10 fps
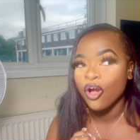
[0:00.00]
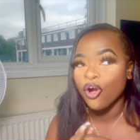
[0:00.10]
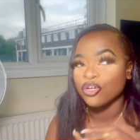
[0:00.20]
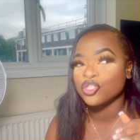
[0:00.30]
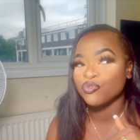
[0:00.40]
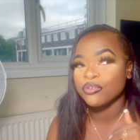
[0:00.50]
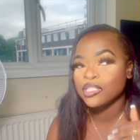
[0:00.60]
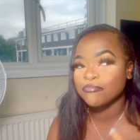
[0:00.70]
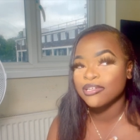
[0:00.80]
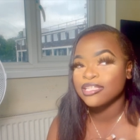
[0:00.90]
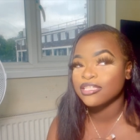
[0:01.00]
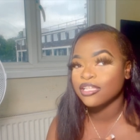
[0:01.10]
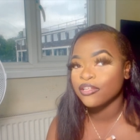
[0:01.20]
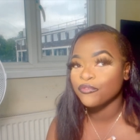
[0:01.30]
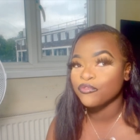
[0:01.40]
on to explain
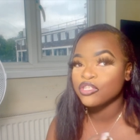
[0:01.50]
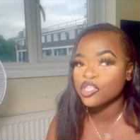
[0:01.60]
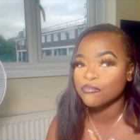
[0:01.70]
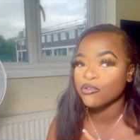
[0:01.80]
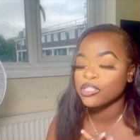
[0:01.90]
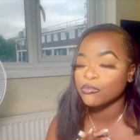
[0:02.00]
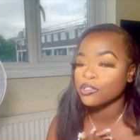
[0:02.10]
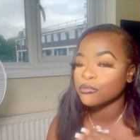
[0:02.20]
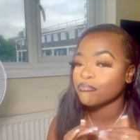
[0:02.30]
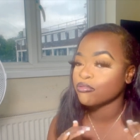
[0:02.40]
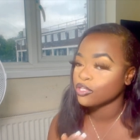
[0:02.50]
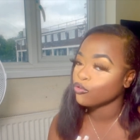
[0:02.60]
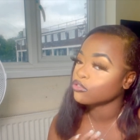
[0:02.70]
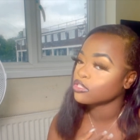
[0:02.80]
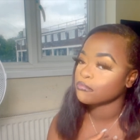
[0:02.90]
delivery just because it was a
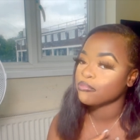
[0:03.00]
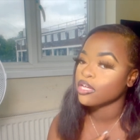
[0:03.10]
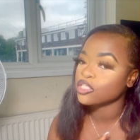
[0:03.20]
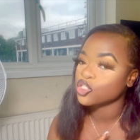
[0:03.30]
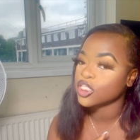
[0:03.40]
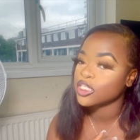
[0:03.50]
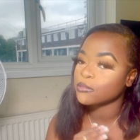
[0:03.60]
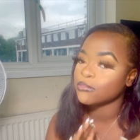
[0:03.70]
pre-order purchase,